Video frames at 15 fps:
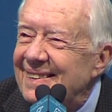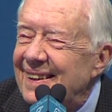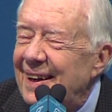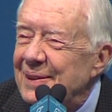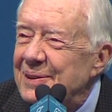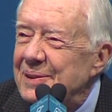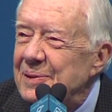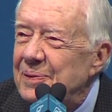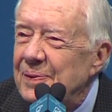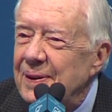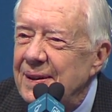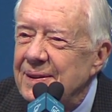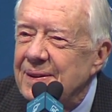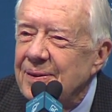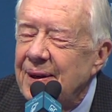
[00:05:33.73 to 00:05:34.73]
thousands of
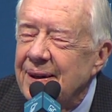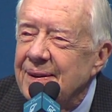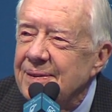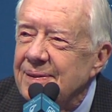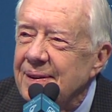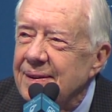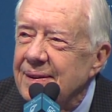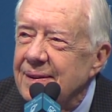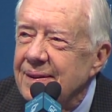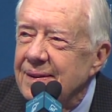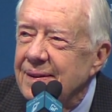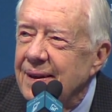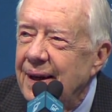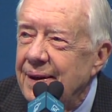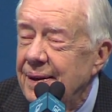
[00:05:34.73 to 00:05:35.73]
friends. So I don't think,
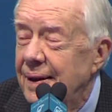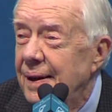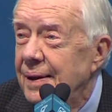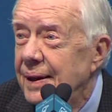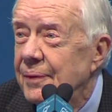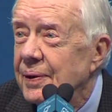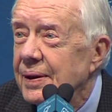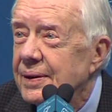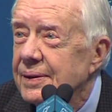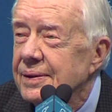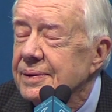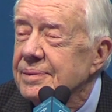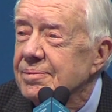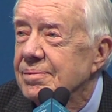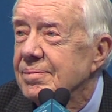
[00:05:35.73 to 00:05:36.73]
and living
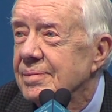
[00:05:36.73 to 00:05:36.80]
till